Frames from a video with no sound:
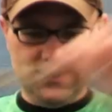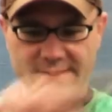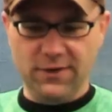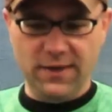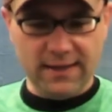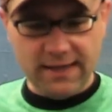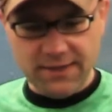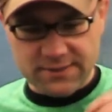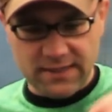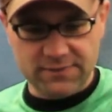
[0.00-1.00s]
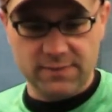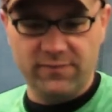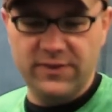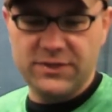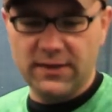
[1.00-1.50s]
So you get yourself some
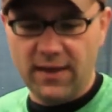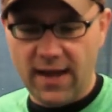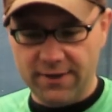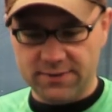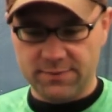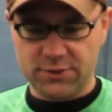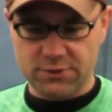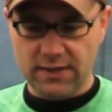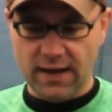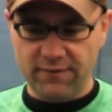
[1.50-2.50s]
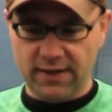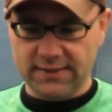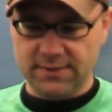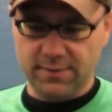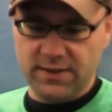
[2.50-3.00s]
fishing line or some string. I've
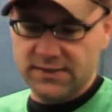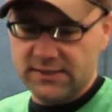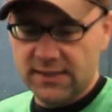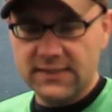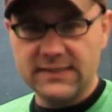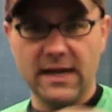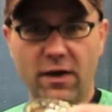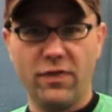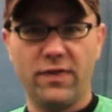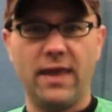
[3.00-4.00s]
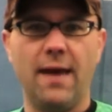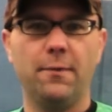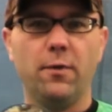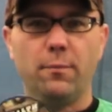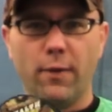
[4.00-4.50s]
got some of this stealth
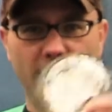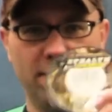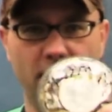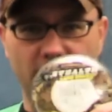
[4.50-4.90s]
camo braid